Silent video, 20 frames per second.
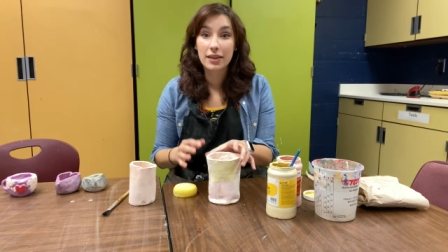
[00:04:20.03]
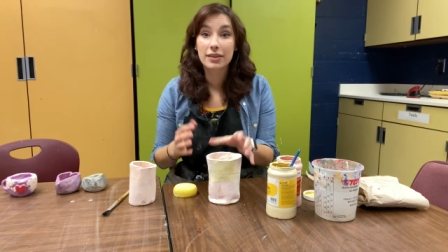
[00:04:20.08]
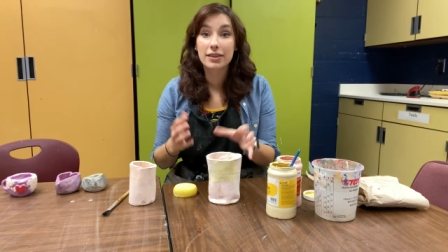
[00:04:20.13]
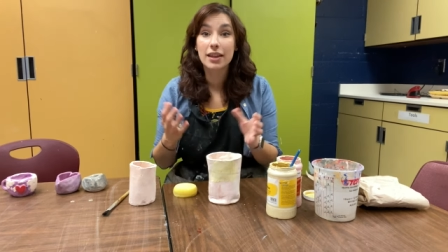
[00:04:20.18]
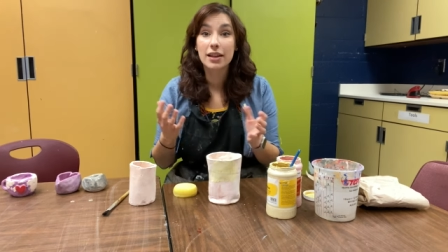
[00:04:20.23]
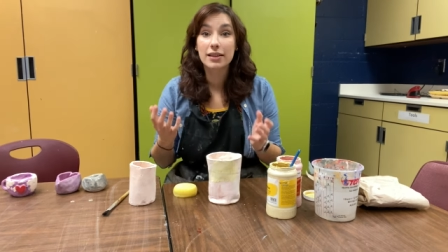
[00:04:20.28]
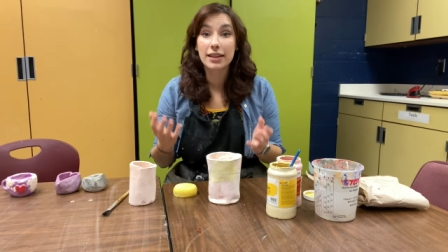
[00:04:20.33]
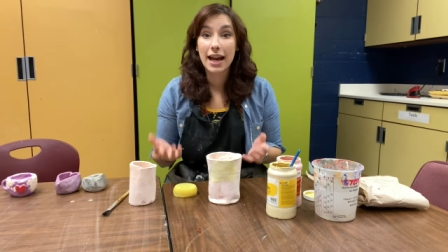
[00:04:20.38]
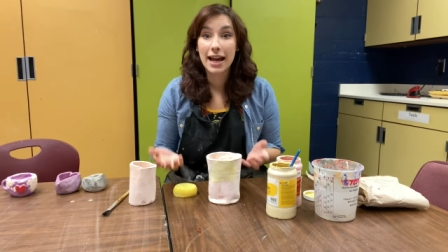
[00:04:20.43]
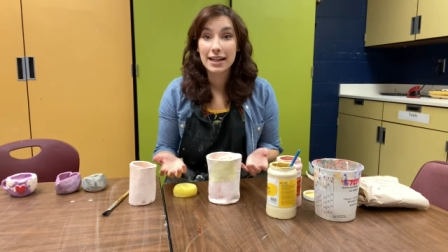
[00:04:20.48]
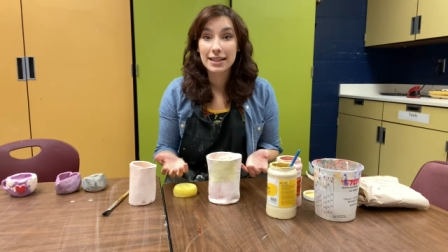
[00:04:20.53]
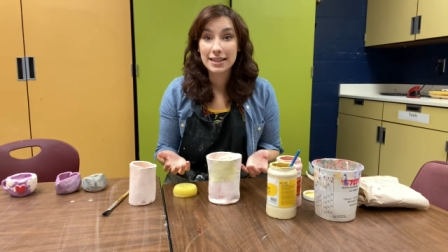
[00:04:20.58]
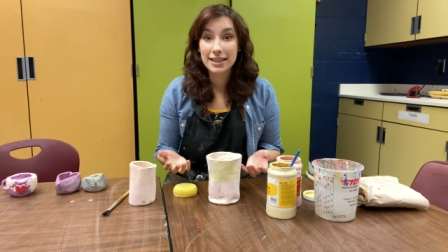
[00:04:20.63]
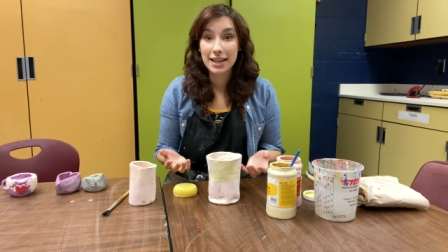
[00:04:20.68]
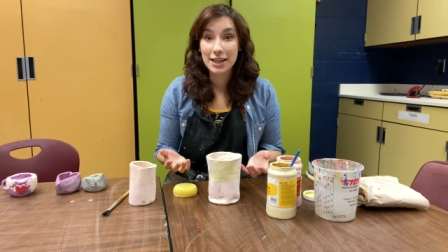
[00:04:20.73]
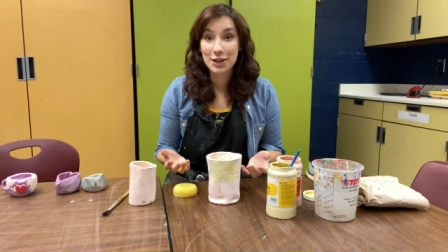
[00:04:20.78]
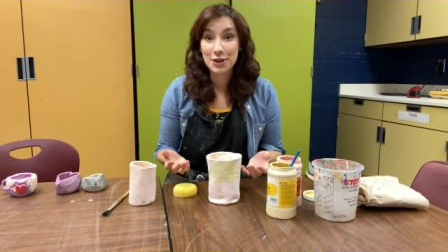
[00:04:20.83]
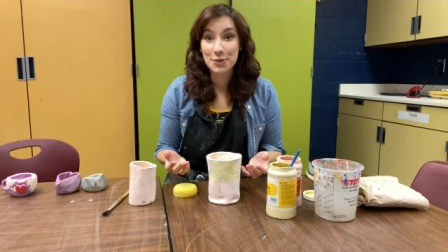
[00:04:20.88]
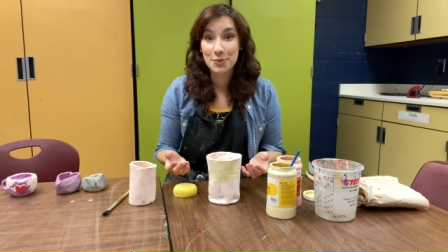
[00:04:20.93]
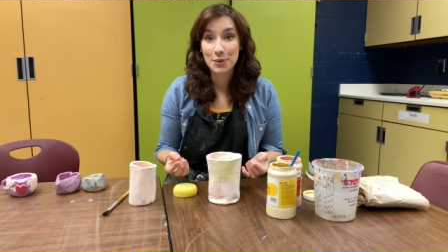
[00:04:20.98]
The last
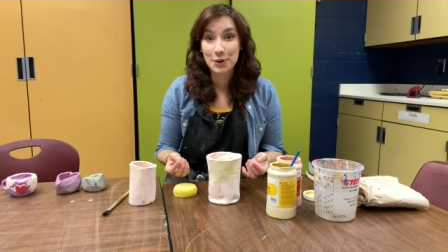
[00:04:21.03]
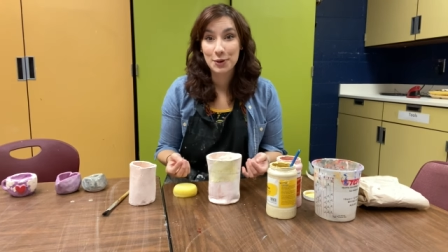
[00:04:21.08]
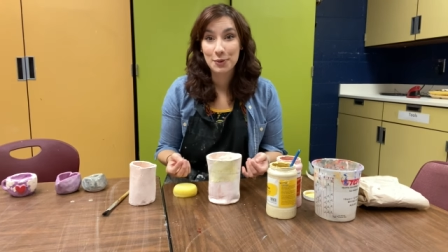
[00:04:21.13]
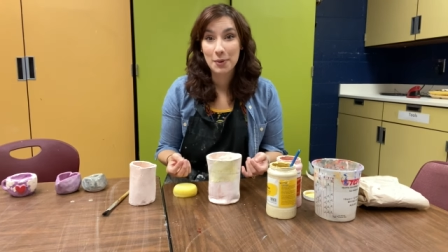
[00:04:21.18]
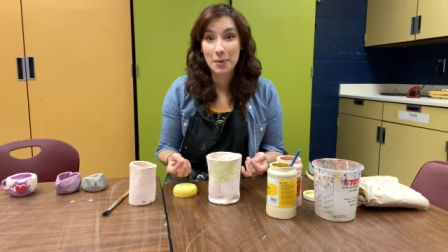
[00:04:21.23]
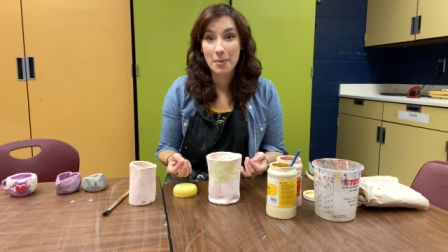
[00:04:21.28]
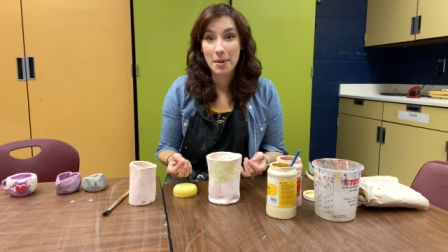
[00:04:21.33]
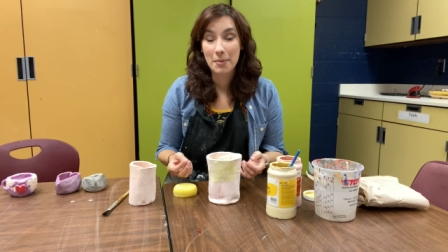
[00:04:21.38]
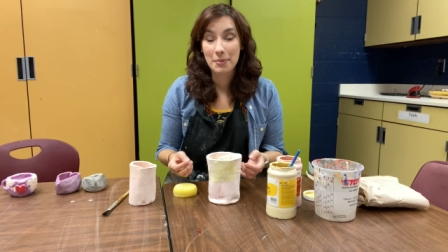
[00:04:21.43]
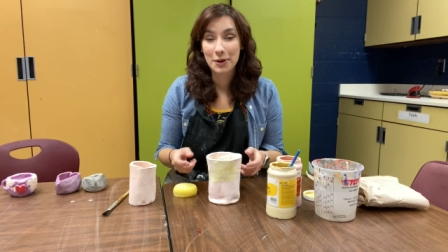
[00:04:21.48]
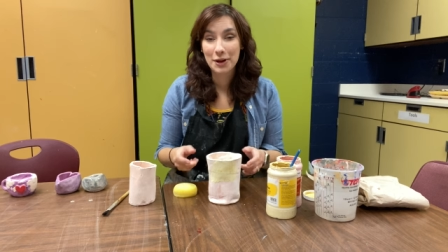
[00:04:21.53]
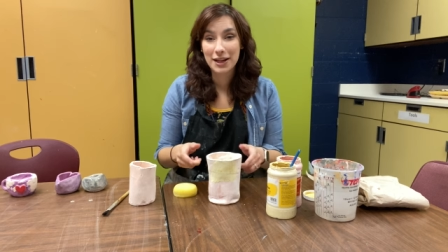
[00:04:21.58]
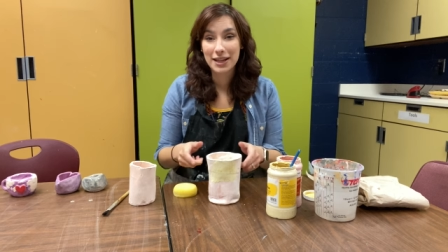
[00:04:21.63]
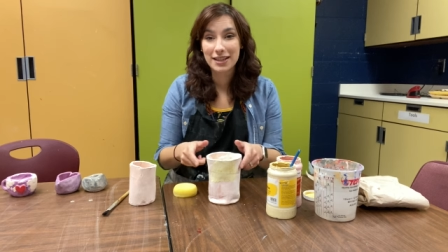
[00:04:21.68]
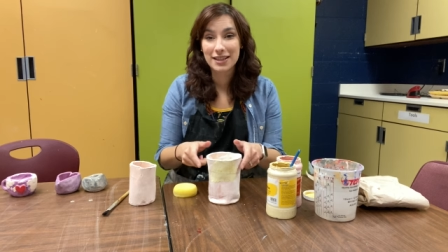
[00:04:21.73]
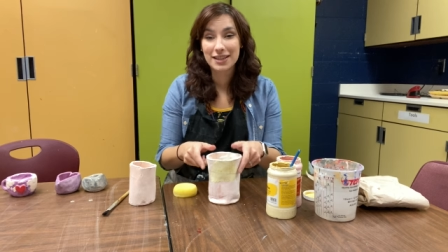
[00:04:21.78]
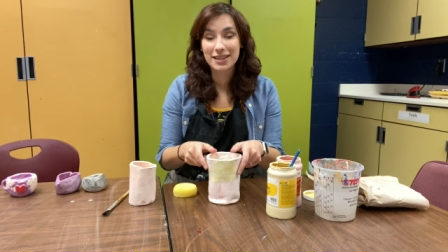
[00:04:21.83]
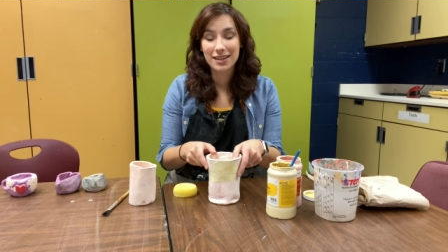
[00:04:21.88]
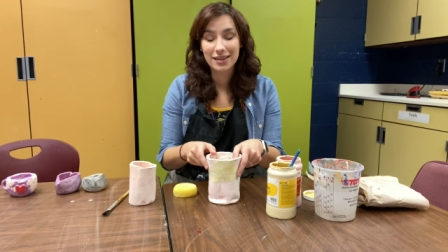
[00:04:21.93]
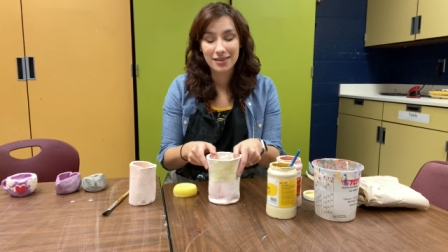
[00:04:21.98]
thing you wanna remember
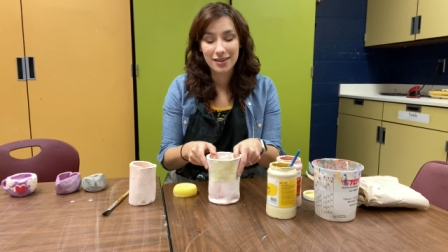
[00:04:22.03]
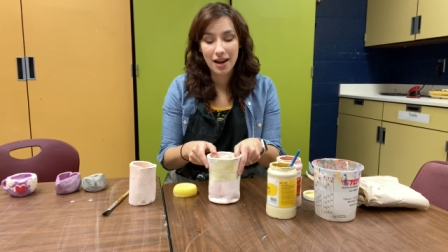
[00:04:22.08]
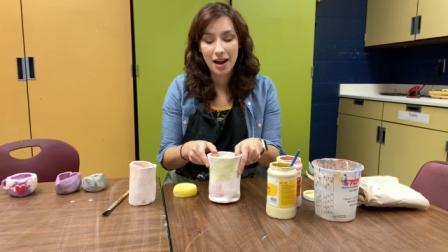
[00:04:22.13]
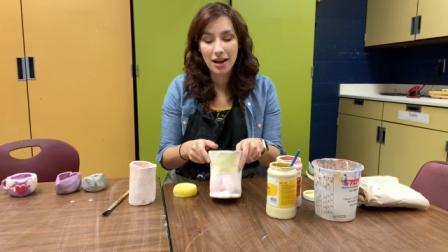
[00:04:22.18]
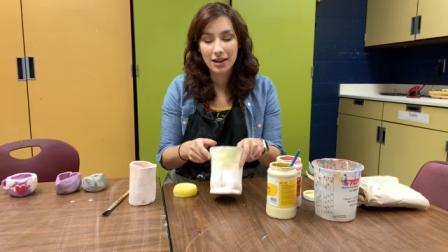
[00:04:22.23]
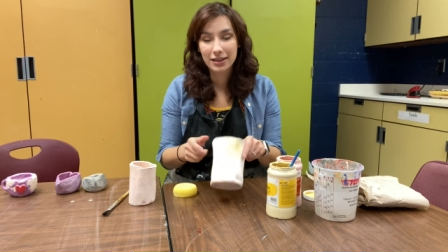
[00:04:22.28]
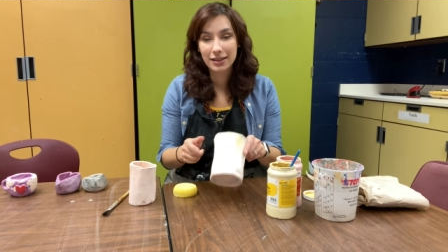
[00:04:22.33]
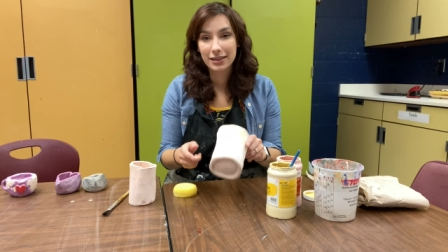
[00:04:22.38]
is to not